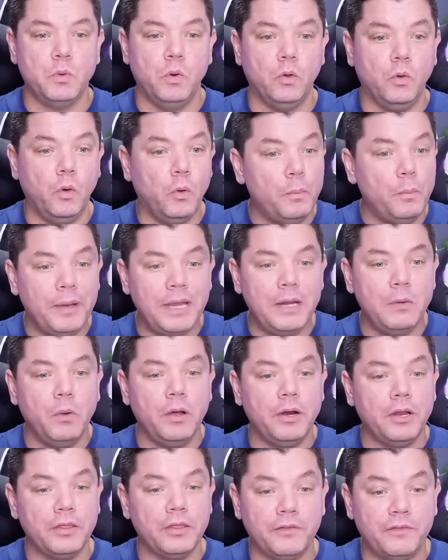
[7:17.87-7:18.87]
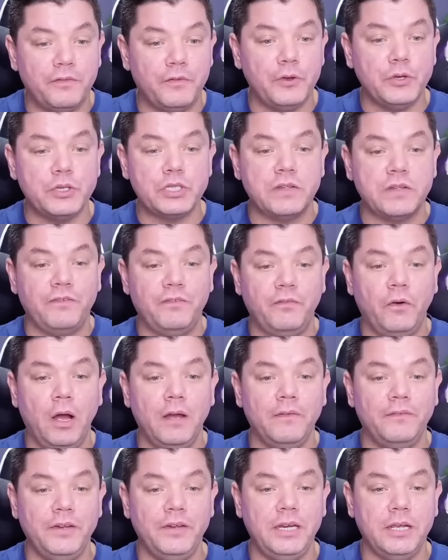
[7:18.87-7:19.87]
or be one of the first five
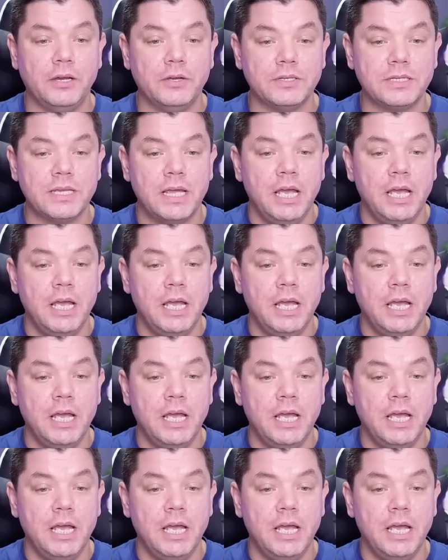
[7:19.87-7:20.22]
videos.